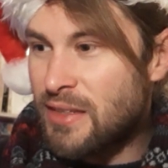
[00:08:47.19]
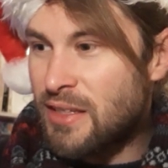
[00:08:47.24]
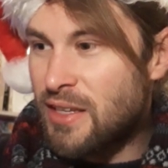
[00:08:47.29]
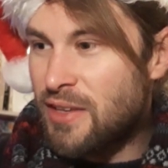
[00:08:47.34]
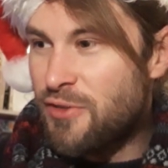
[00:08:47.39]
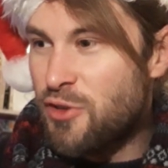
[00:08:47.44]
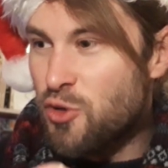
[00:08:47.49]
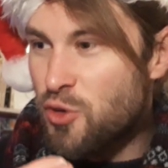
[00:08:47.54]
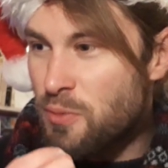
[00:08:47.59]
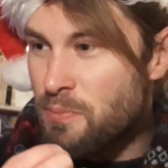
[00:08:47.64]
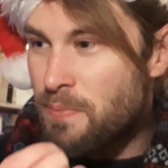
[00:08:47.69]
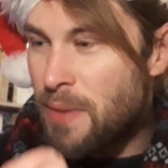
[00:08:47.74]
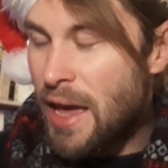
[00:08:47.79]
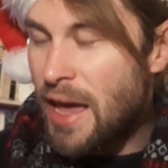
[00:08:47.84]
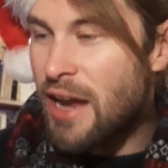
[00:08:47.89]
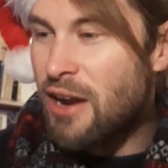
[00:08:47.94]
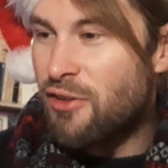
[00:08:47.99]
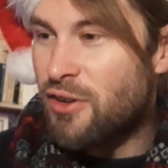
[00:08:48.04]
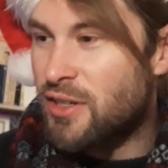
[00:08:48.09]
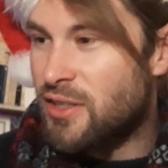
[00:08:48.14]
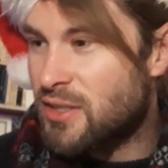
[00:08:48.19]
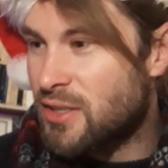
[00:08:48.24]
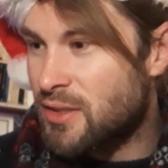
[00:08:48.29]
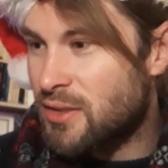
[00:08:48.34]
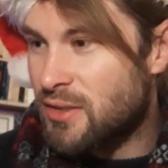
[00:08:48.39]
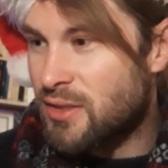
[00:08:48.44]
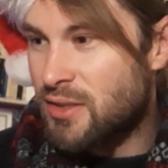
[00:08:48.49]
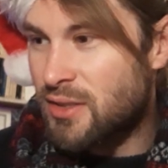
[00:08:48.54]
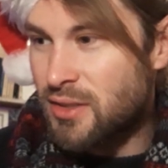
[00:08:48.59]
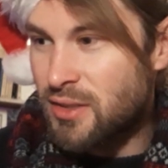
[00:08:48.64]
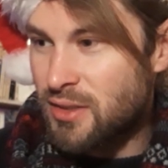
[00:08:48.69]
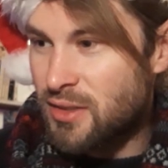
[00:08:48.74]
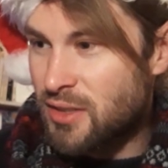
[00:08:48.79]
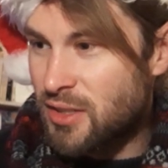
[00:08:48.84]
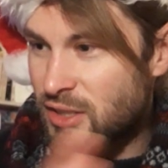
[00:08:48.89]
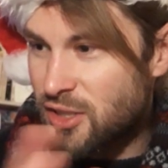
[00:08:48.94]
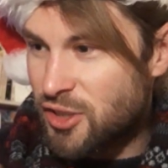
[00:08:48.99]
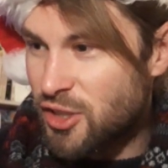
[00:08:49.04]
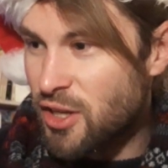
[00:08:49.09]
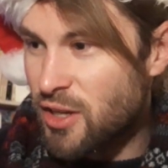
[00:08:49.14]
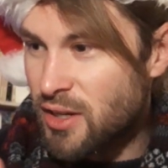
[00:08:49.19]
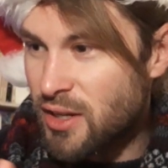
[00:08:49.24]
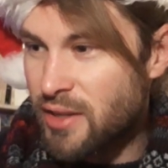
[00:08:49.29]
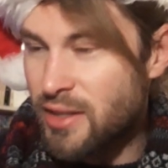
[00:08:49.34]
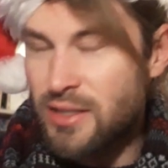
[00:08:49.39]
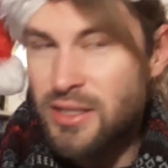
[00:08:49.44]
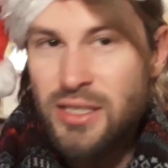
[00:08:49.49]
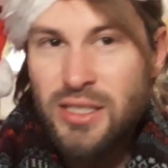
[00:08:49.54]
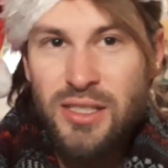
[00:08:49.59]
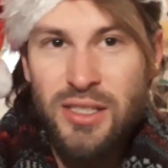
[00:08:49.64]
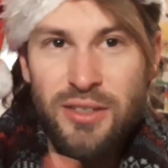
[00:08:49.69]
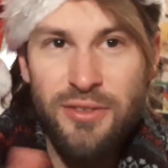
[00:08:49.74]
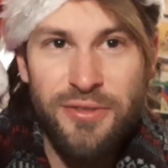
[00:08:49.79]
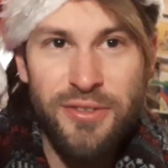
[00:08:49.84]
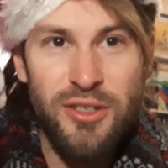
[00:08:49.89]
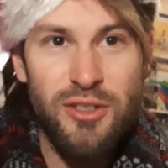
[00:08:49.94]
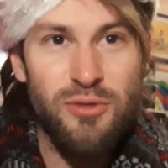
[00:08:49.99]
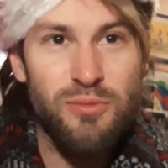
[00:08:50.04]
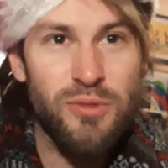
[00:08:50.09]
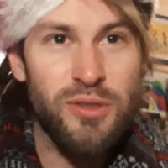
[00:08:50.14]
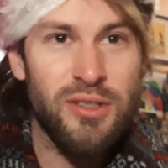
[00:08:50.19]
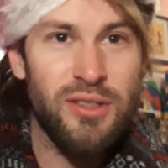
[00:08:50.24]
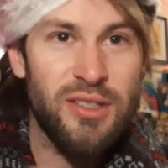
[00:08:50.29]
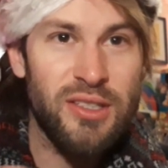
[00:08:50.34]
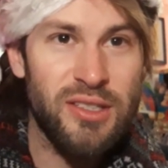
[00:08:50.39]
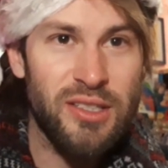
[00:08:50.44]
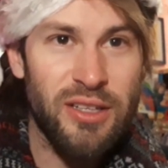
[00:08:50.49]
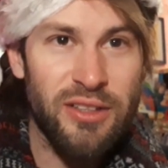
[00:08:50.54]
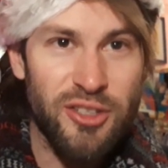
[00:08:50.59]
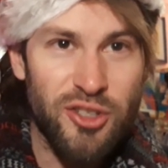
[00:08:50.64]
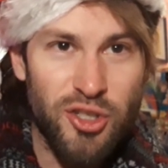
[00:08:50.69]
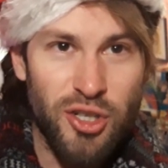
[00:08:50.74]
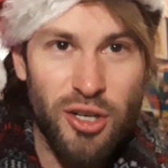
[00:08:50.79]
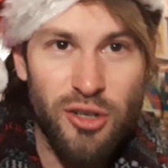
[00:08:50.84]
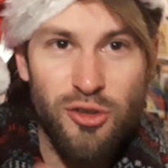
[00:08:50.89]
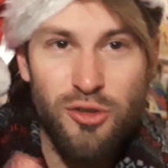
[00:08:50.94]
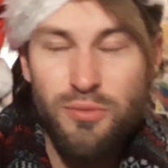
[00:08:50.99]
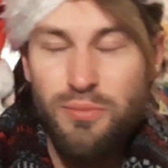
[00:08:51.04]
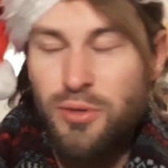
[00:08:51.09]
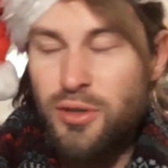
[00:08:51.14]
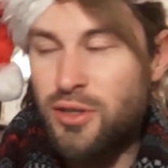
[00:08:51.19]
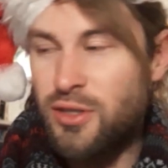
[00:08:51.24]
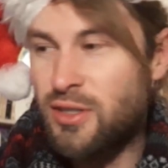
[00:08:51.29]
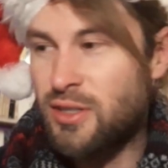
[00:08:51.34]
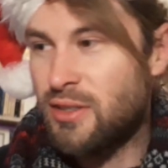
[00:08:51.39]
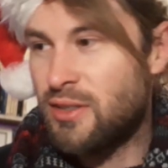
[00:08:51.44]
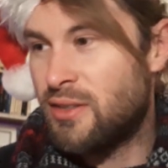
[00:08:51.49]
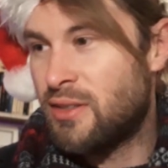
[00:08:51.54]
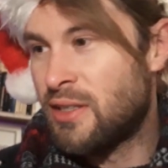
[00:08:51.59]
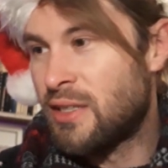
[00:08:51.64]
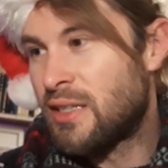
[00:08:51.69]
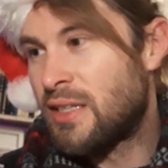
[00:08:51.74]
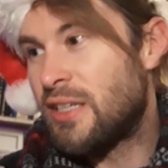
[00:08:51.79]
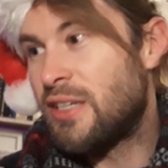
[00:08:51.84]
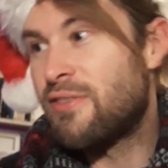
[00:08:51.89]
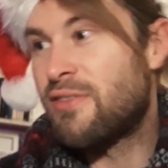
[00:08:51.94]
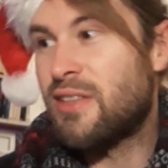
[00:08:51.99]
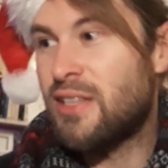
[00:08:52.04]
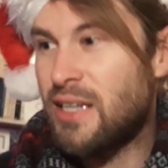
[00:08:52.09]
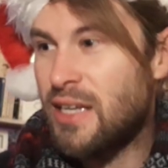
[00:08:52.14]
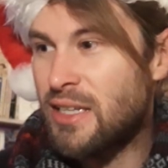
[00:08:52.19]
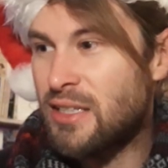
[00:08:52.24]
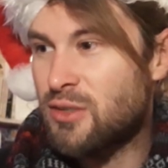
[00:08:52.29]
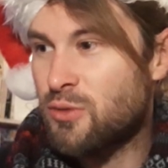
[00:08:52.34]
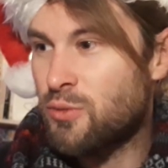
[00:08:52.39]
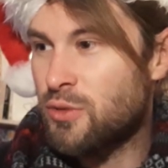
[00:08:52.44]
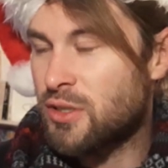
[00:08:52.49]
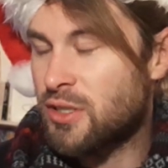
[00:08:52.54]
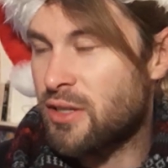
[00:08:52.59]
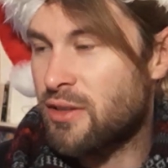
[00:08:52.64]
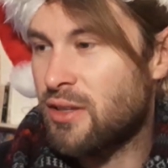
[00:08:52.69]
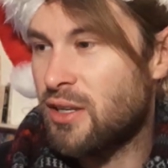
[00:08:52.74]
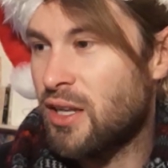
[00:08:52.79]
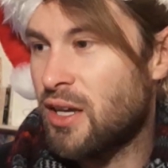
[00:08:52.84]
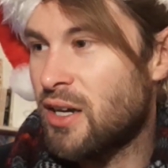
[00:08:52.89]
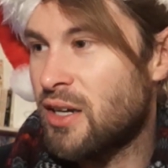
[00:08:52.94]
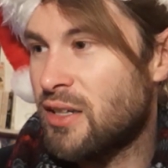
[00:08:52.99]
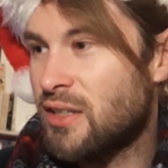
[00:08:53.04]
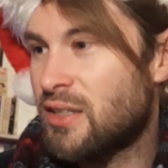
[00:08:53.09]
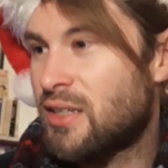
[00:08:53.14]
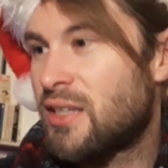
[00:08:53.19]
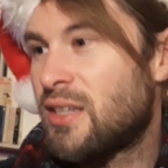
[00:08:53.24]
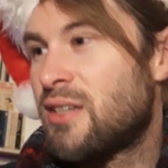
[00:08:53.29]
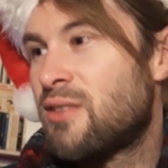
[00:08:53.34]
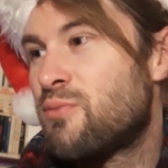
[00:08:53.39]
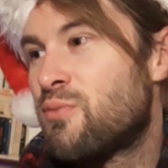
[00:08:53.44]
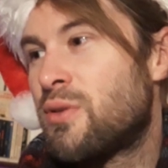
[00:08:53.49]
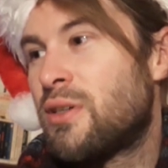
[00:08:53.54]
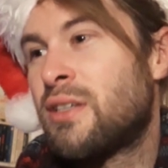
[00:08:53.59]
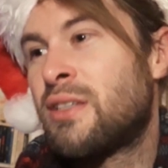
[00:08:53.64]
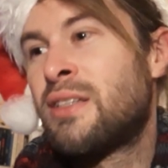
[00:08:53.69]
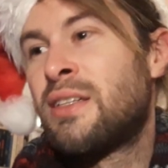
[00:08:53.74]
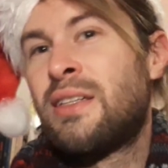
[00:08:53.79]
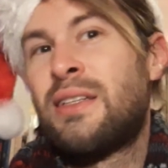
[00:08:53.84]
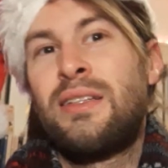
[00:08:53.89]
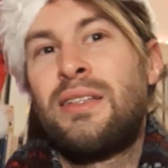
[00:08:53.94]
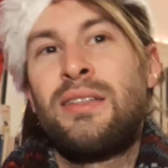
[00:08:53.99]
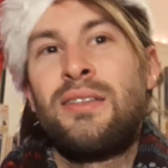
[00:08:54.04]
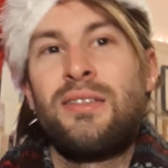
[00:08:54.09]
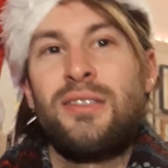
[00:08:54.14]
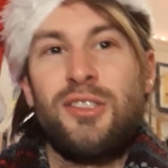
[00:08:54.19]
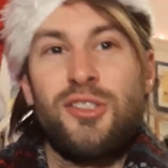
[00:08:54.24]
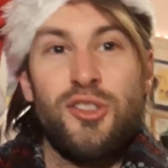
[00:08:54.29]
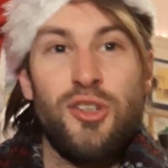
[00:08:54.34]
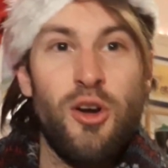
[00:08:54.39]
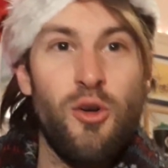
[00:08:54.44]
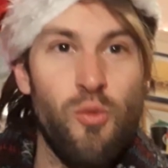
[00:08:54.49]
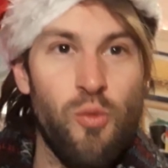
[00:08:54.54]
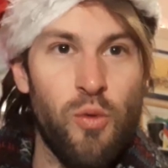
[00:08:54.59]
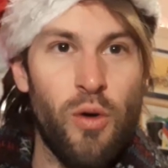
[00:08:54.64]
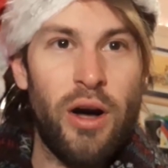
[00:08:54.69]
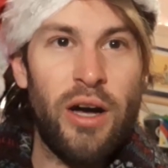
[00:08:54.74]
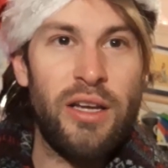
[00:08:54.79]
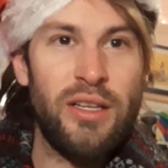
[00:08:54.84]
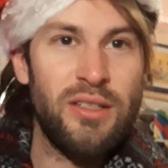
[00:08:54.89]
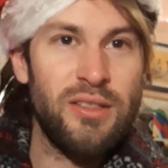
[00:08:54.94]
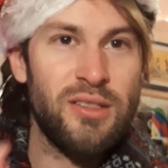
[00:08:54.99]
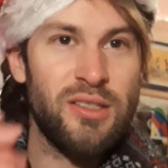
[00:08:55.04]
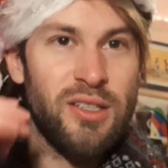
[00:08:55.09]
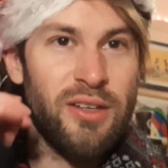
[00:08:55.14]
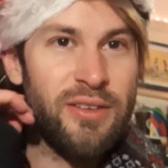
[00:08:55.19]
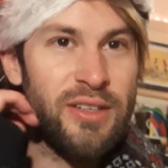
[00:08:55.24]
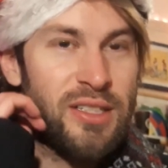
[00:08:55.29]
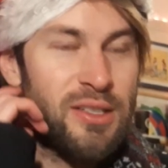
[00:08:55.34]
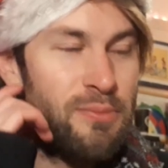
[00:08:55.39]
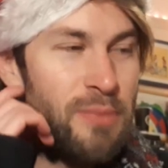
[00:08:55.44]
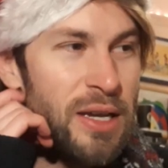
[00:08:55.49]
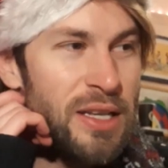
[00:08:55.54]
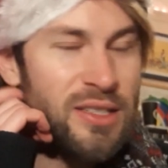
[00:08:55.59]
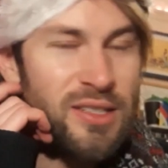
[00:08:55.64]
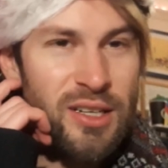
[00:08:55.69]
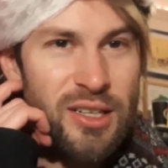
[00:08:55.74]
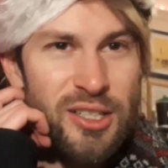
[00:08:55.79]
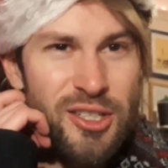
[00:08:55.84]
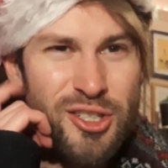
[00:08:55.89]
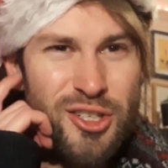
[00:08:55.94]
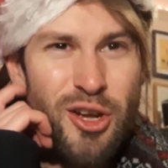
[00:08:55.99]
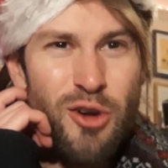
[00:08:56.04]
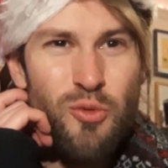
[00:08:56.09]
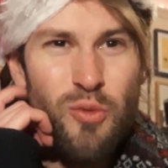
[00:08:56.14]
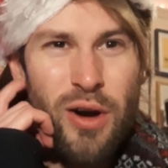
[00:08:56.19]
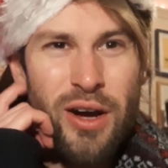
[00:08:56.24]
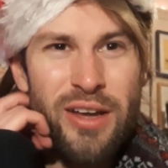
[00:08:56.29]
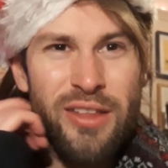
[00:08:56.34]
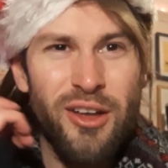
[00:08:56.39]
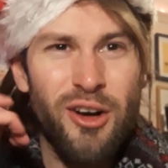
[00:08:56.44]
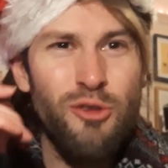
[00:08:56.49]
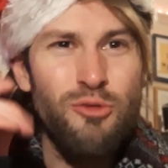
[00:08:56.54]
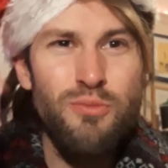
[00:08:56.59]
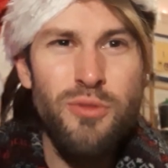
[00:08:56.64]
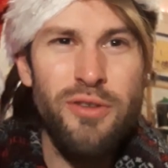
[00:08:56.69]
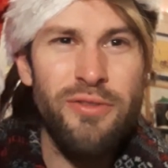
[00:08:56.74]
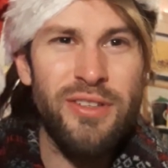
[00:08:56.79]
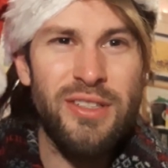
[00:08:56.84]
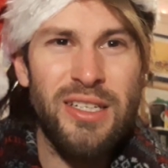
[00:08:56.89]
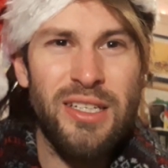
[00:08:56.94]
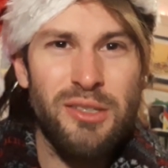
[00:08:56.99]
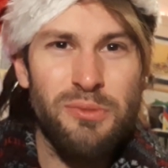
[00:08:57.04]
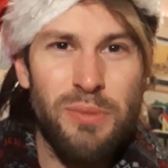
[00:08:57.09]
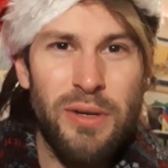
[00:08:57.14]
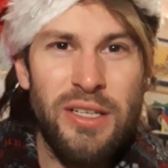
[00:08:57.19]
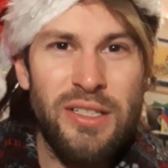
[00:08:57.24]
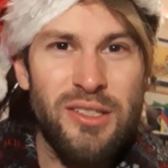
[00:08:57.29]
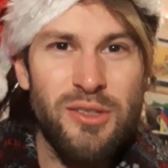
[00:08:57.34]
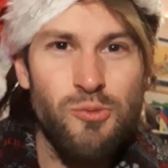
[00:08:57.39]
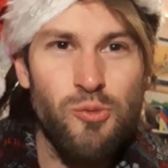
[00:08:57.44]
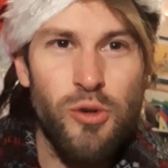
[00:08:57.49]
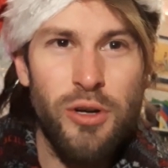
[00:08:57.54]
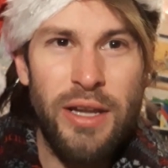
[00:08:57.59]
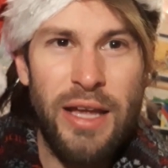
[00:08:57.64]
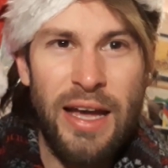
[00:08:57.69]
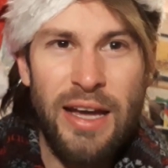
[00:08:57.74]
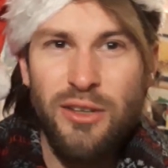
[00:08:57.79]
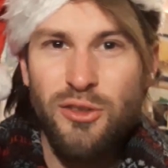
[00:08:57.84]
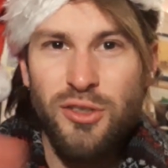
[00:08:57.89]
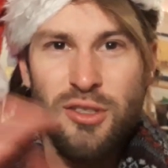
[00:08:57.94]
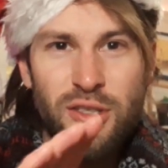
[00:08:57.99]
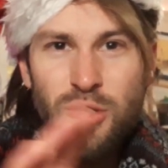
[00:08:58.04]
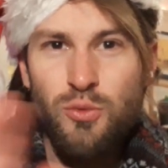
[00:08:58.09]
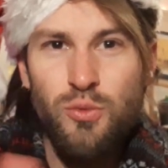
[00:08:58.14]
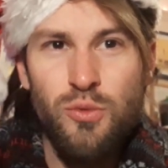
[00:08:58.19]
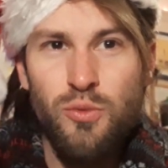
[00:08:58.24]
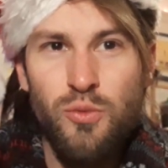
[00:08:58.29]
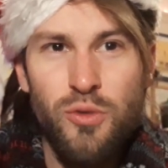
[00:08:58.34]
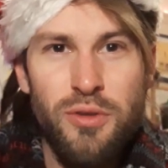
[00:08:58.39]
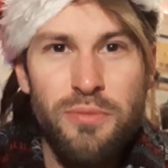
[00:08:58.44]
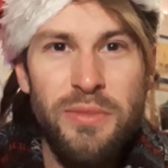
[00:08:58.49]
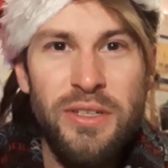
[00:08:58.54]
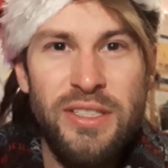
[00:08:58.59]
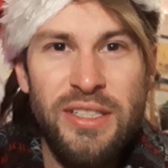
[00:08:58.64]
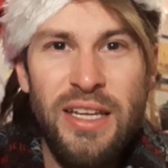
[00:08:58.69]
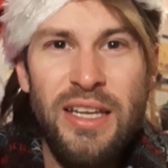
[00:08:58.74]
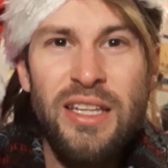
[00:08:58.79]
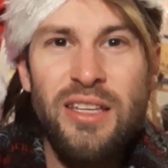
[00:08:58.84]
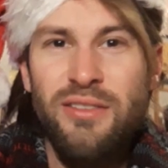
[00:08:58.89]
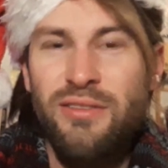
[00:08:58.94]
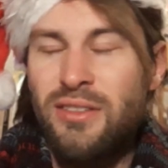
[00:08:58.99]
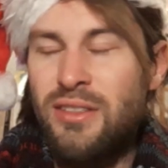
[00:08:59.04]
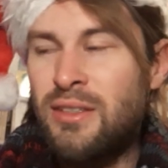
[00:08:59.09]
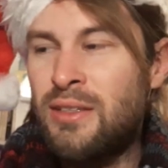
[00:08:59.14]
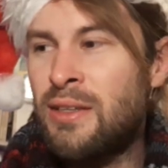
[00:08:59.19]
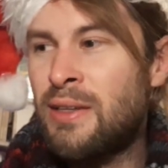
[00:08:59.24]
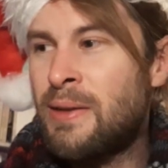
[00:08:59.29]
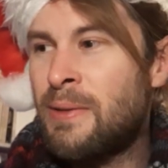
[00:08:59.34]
if you compare it to certain other Disney films and things like The Jungle Book and even the later ones like The Lion King, but Snow White and stuff, it's amazing. Like Snow White, the whole movie takes place in one house and you wouldn't want to miss any of it.